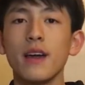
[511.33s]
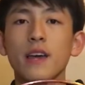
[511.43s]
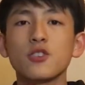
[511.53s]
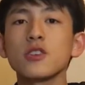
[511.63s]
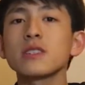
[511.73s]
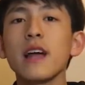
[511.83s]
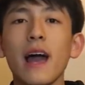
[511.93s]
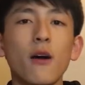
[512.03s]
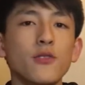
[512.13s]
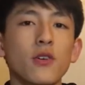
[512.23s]
It's just like
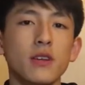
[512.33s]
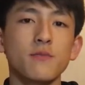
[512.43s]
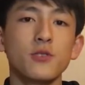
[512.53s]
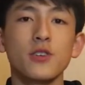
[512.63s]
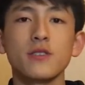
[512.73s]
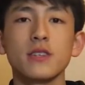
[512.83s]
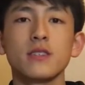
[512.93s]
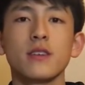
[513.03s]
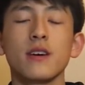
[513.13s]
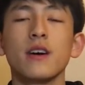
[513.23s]
how Yonex produces
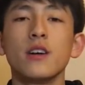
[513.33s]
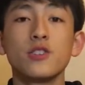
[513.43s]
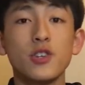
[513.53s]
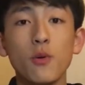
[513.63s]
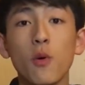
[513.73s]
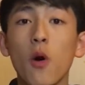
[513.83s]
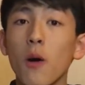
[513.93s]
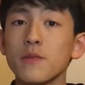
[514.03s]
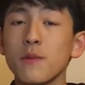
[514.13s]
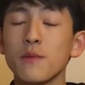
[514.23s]
the dual
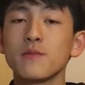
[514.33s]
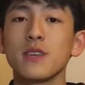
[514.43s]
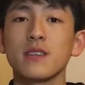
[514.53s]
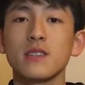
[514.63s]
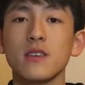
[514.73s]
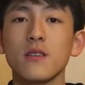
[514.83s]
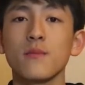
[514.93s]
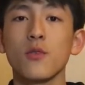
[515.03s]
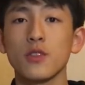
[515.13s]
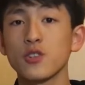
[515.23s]
optimum
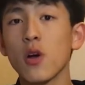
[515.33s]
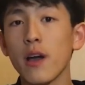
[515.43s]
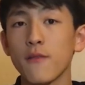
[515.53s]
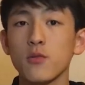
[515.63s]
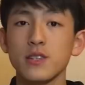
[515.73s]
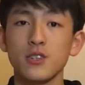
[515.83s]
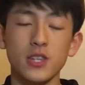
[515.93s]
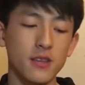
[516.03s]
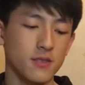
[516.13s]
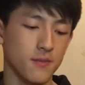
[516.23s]
system or the tri-voltage
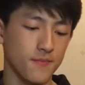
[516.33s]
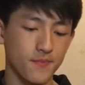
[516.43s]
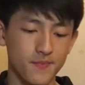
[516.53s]
system.